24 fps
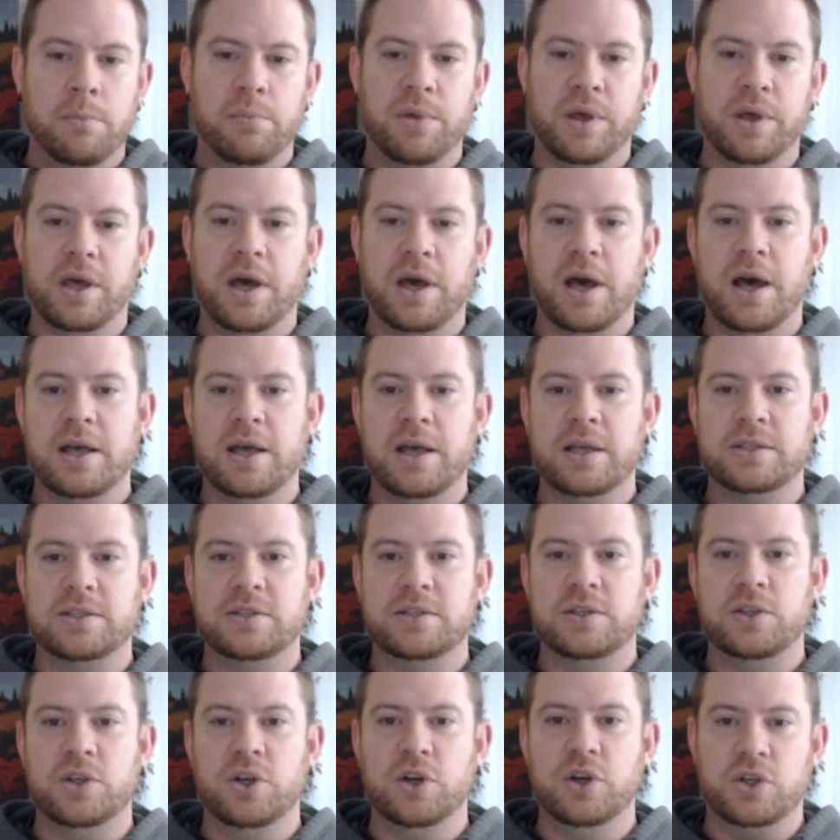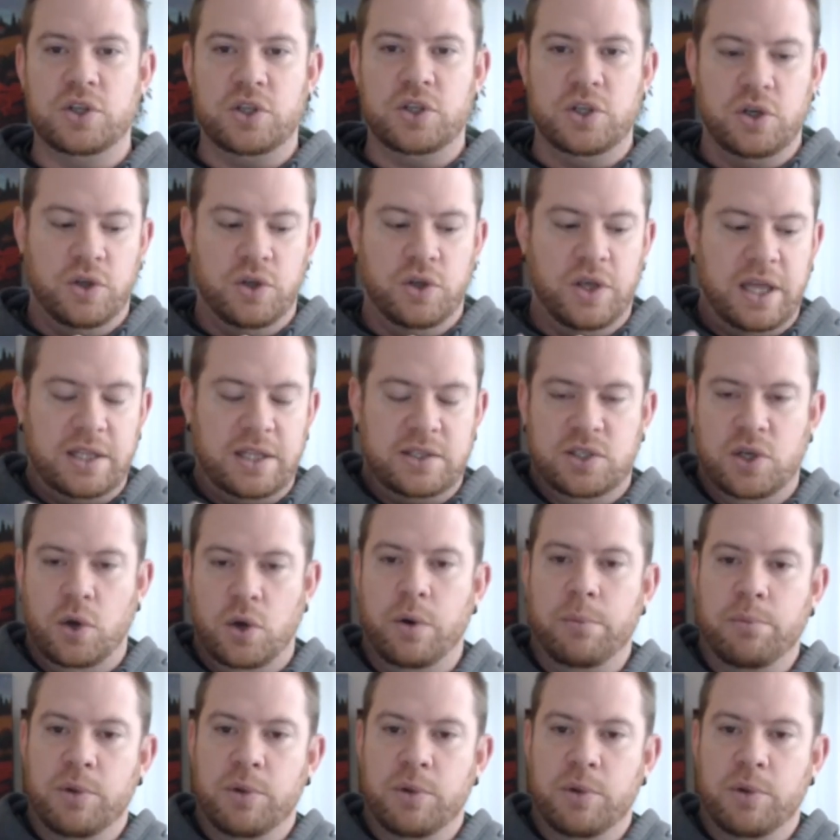because you get so